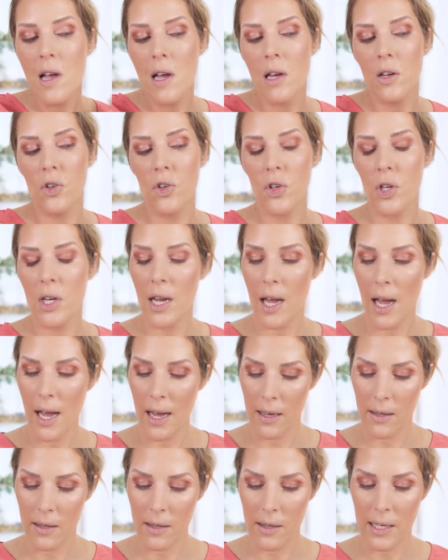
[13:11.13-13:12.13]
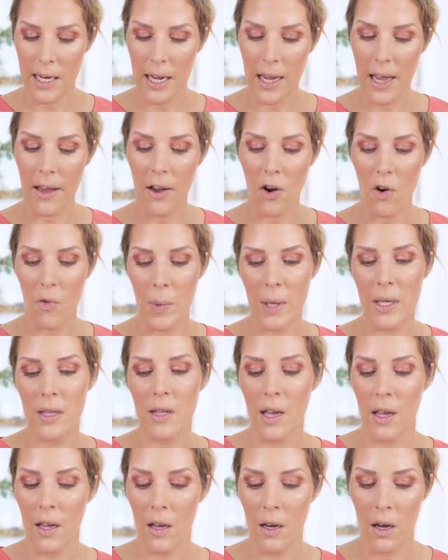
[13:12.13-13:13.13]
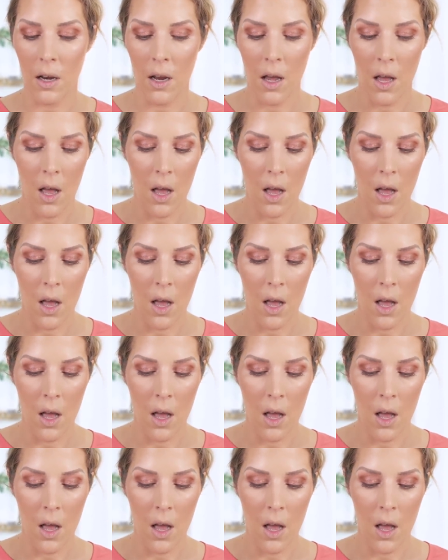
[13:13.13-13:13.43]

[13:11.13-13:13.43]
and she has taken care of my skin